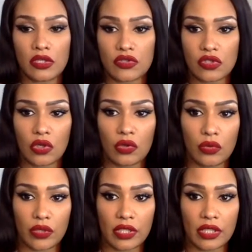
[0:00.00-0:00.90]

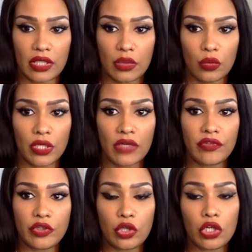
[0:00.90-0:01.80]
So
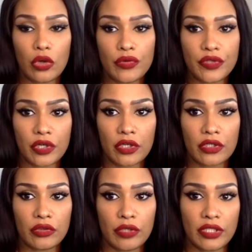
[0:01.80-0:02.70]
whatever your goals are,
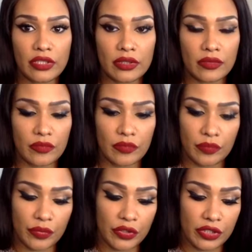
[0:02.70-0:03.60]
you need to
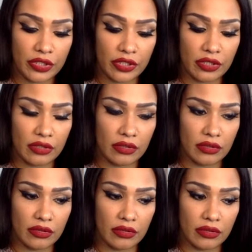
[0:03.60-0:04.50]
put
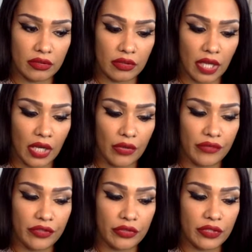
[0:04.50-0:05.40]

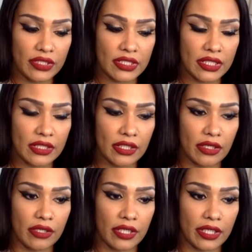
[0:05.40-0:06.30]
however you need to get
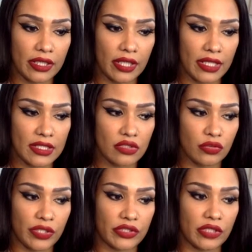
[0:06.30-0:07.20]
there in that
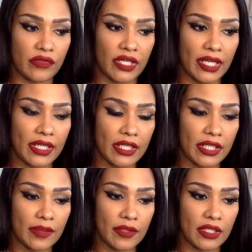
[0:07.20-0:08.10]
situation. If it ain't
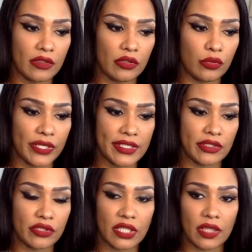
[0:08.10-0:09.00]
him, then you're wasting
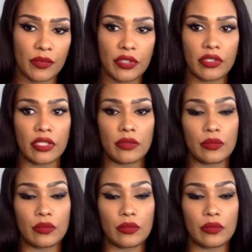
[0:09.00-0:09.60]
your time, period.